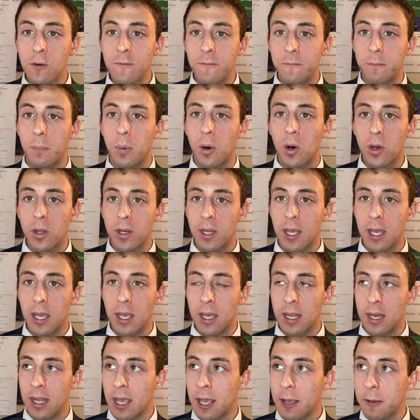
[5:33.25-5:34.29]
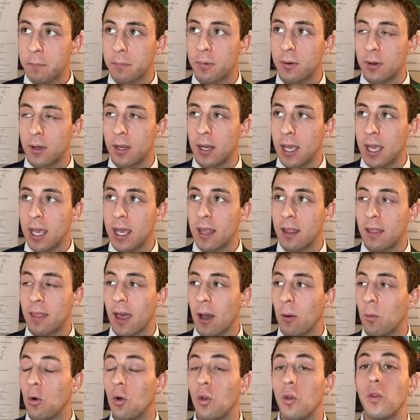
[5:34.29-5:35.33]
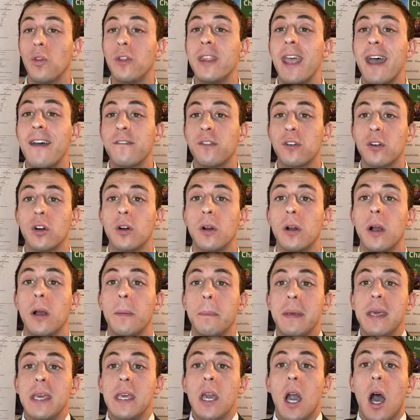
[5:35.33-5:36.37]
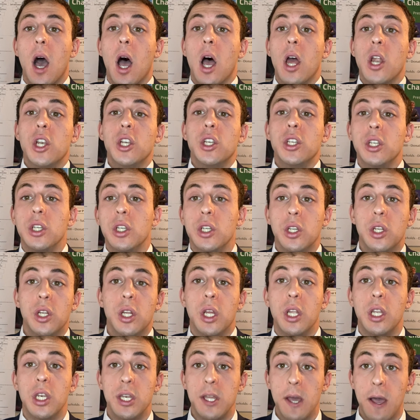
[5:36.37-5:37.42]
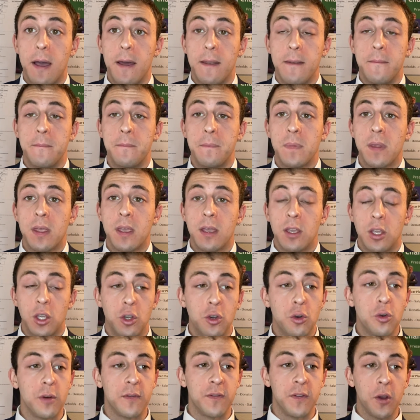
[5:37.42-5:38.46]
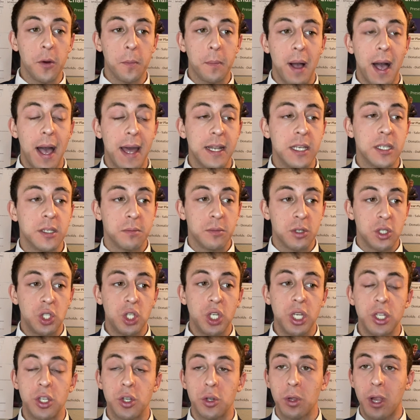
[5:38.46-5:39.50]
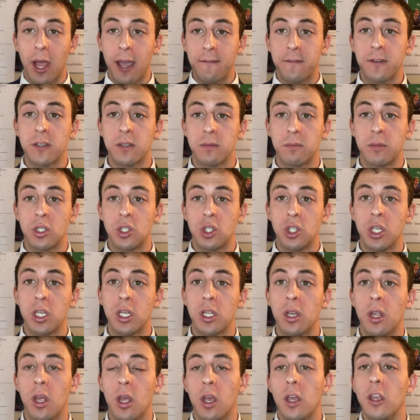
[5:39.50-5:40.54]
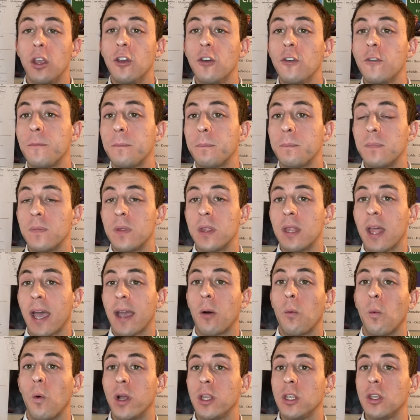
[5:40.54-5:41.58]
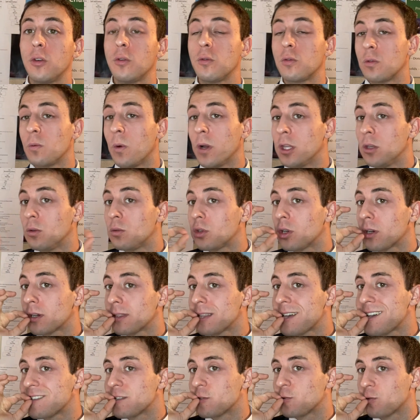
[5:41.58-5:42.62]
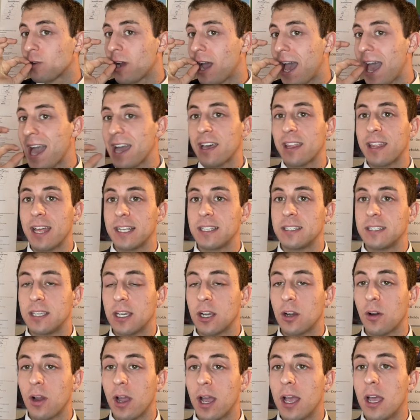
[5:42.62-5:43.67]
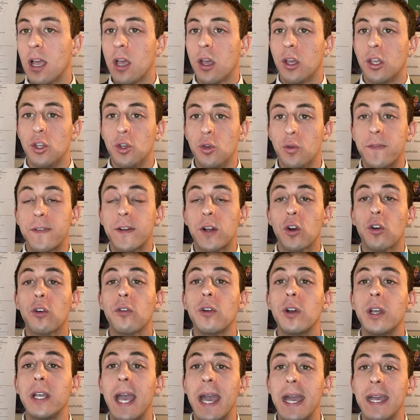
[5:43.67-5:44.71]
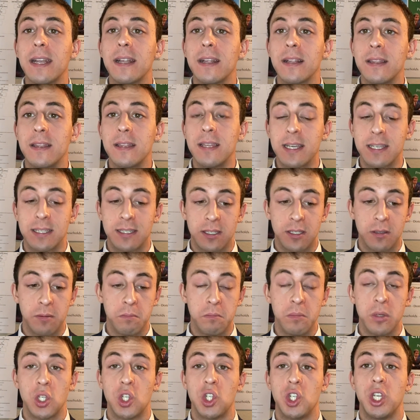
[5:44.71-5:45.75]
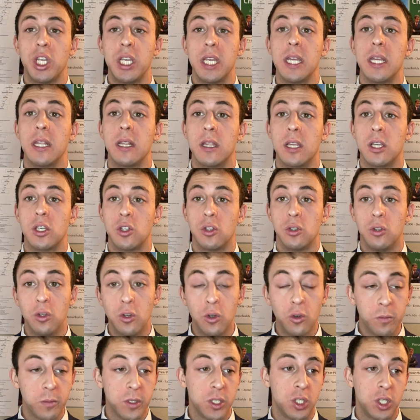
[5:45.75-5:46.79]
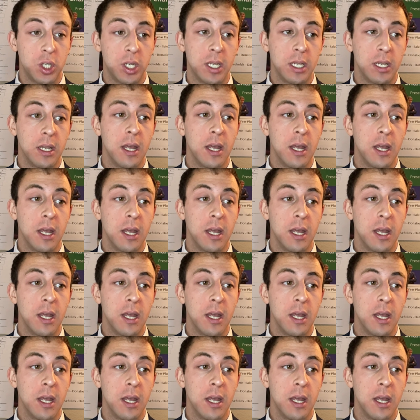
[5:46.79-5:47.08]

put an input in that will never be undone. If your body's a machine, your life is a machine. When you took that drag of that cigarette, you've created this machine, this new machine.